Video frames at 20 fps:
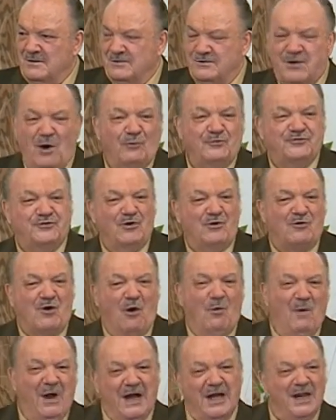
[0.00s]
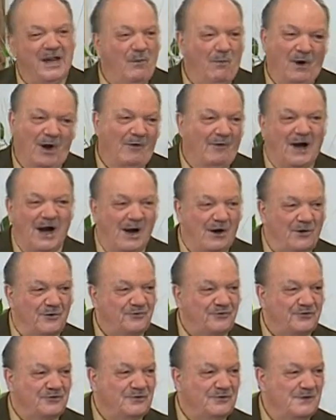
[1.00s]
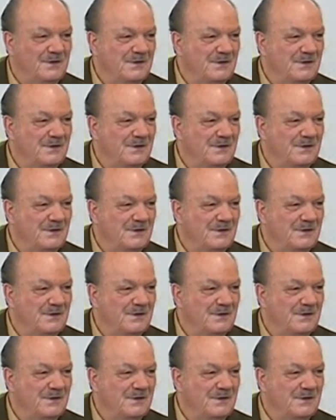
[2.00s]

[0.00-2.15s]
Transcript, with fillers: Don't you go anywhere else